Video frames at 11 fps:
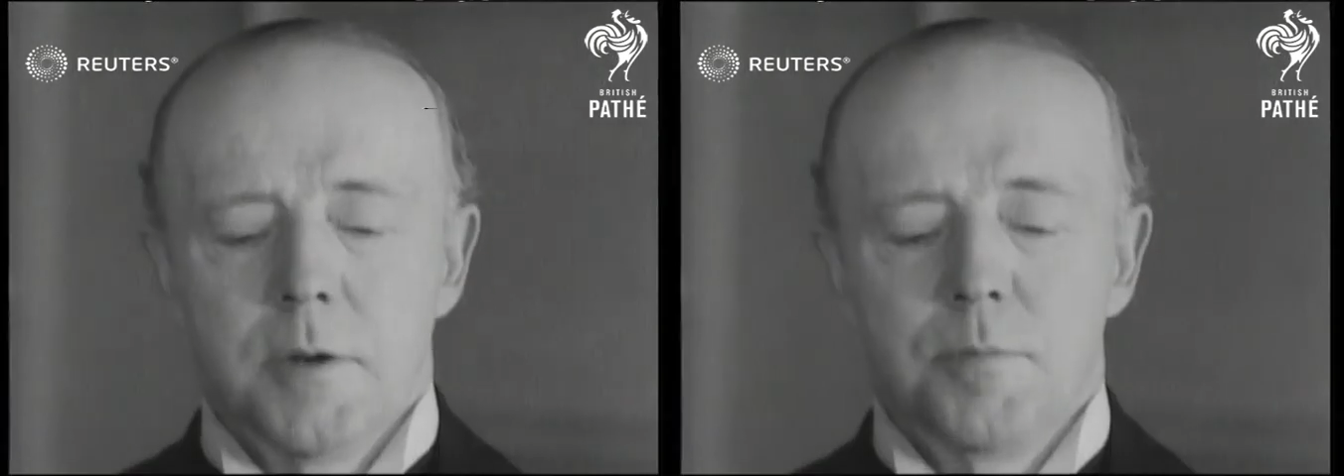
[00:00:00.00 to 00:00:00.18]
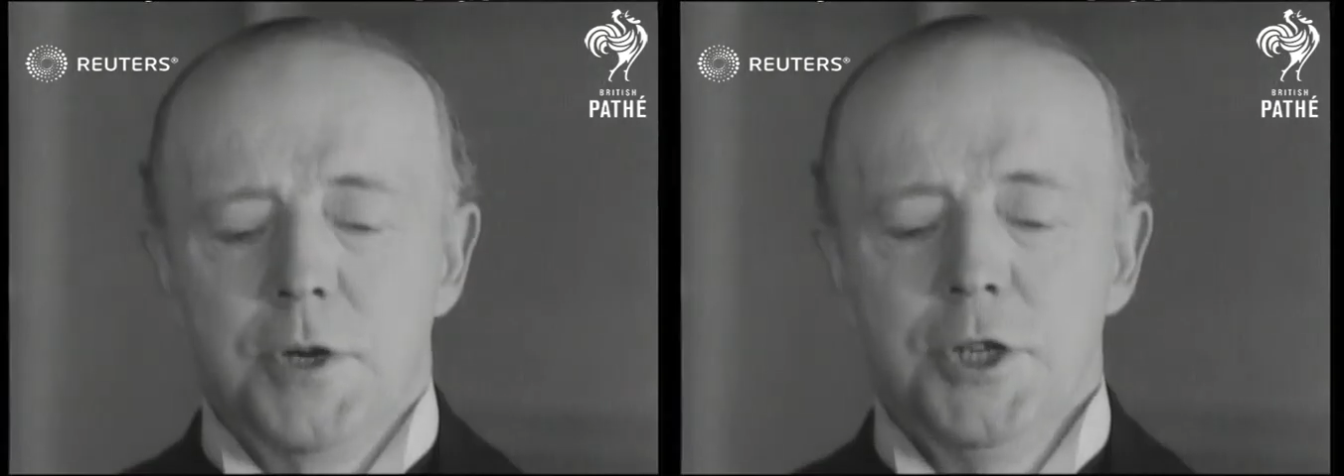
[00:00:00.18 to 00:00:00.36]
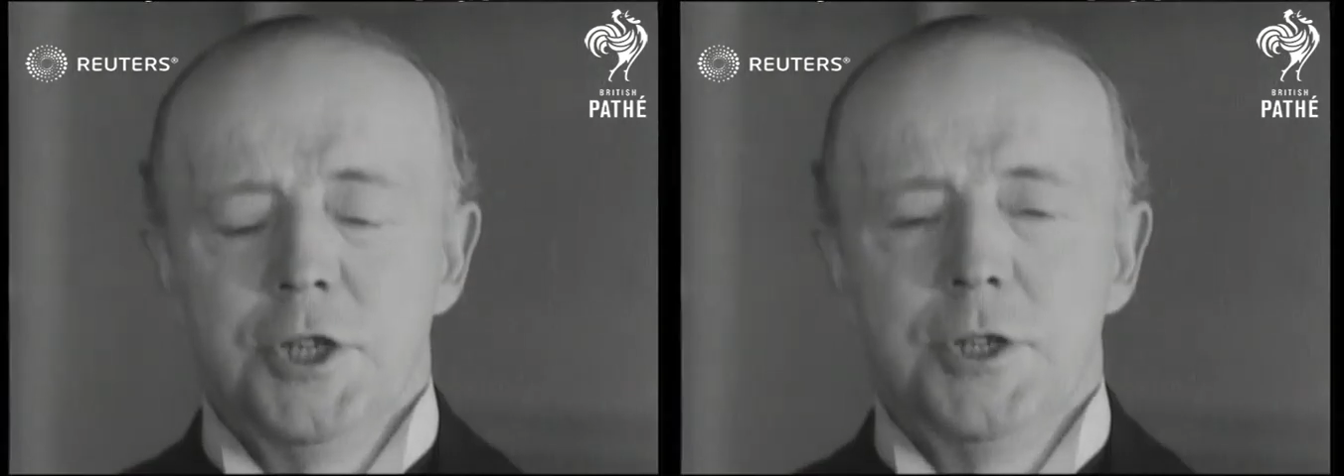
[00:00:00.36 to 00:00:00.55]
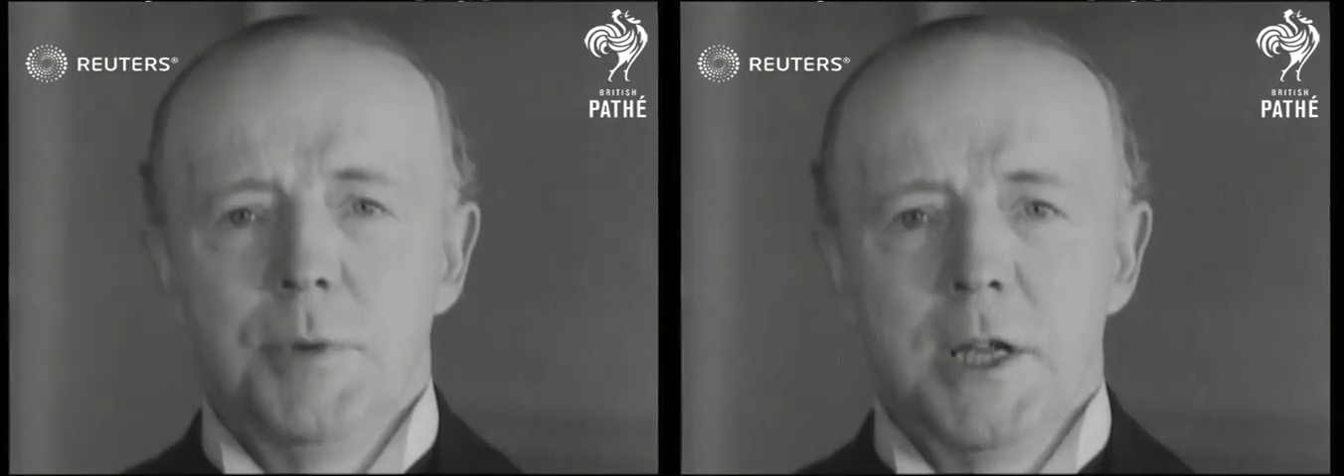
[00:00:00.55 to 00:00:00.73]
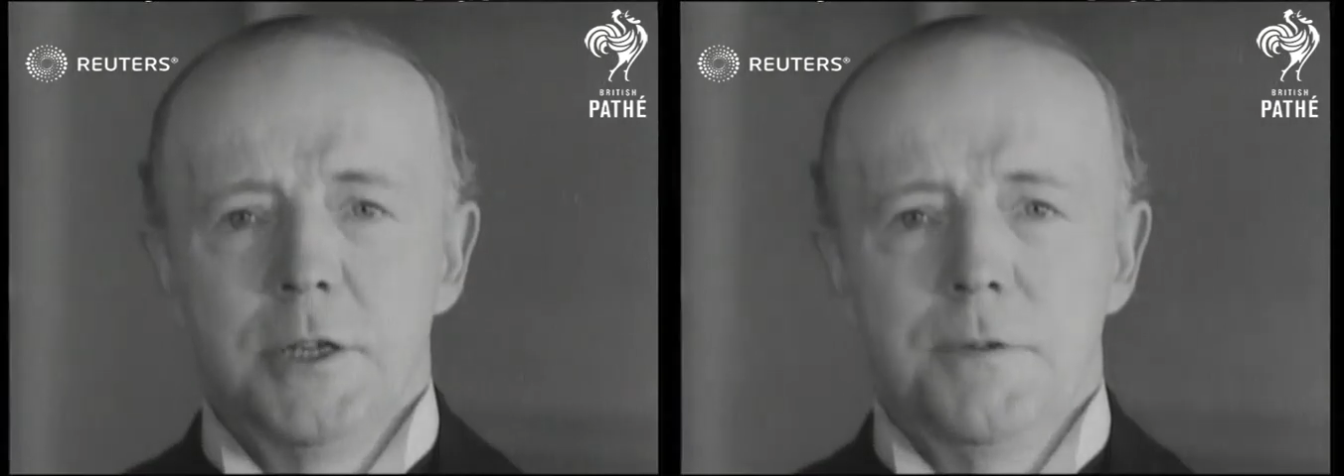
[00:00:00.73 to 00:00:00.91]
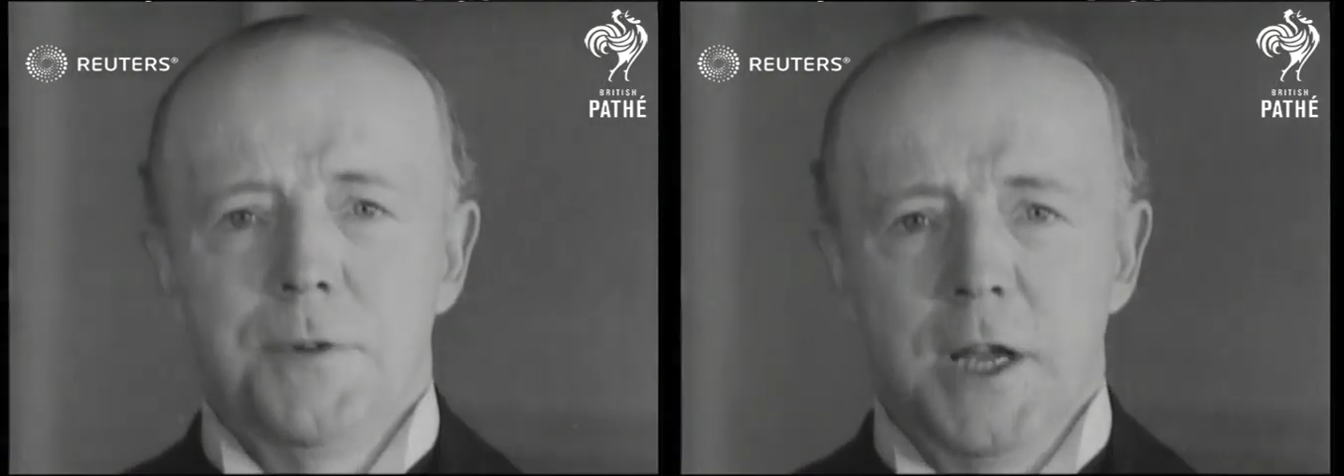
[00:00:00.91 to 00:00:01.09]
British
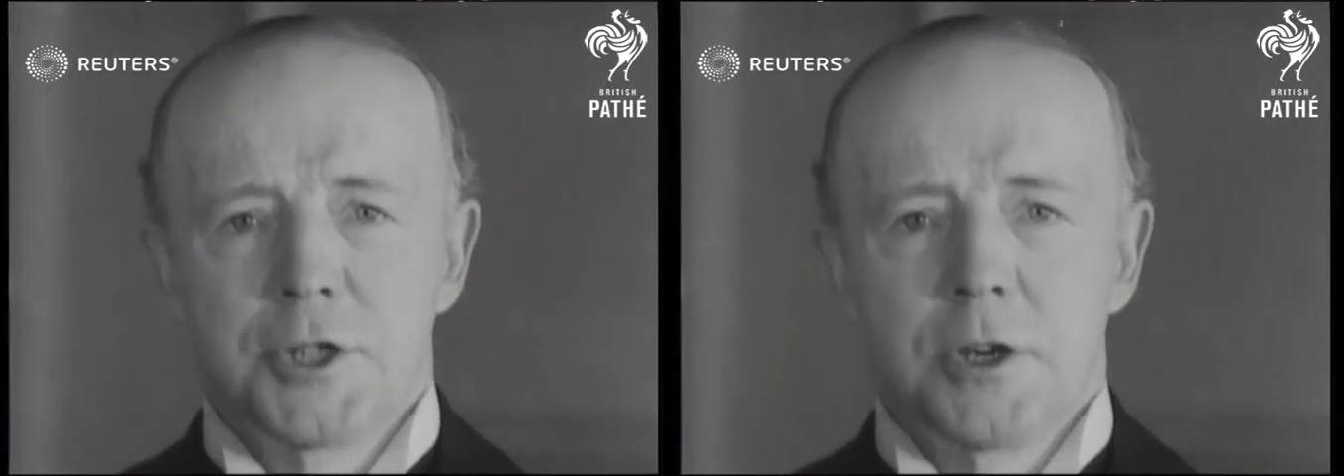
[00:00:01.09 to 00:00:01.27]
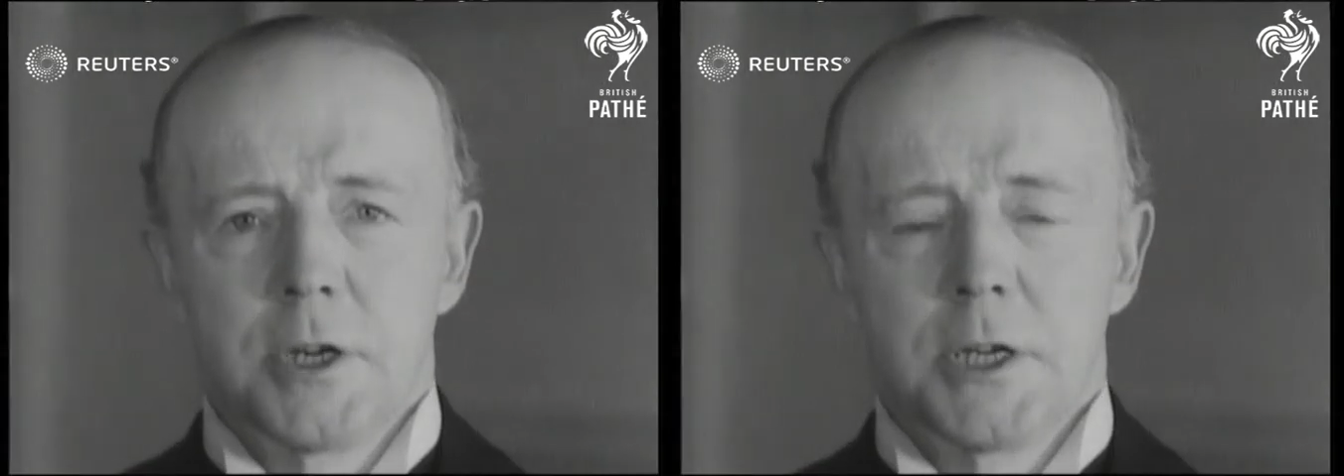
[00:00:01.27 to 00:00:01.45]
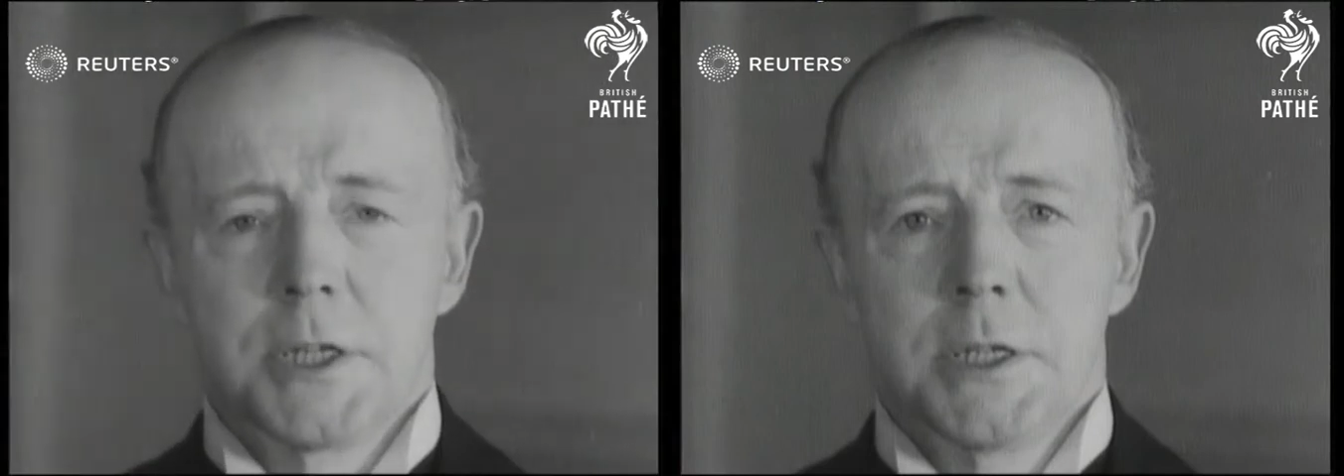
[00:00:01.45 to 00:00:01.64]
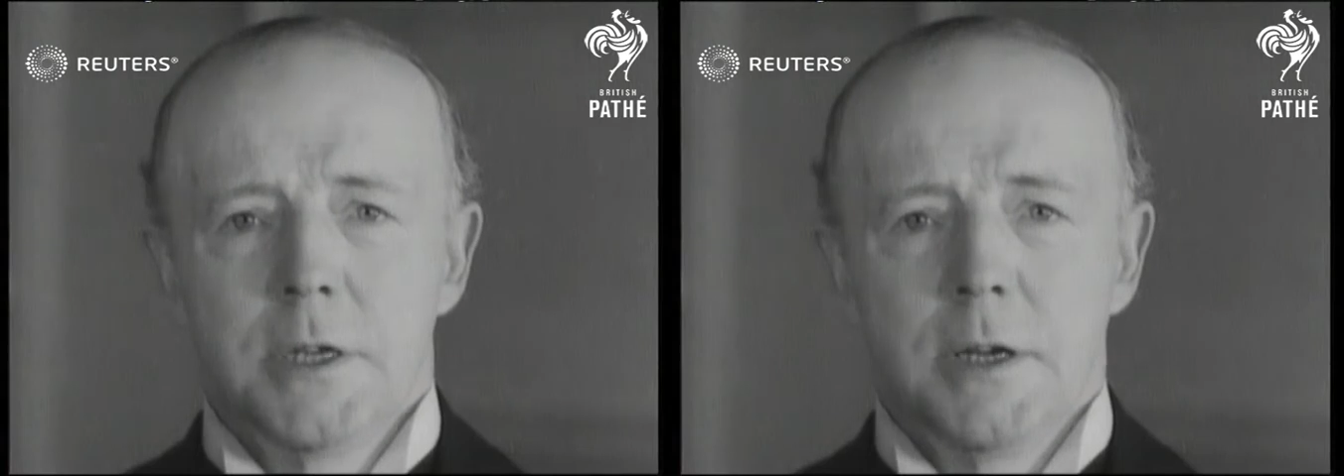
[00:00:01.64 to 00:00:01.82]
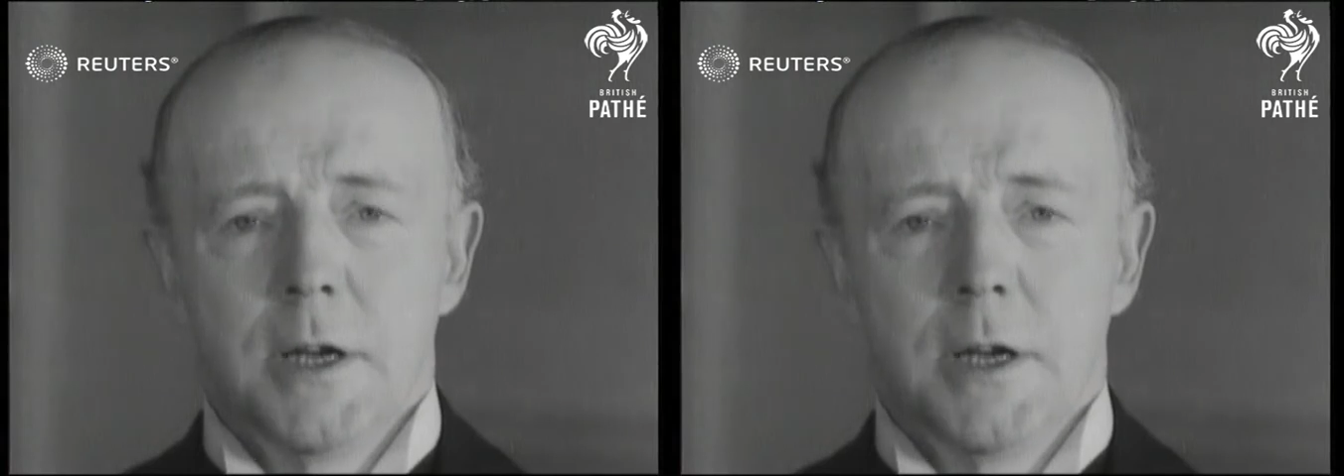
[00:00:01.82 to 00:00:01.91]
manufacturers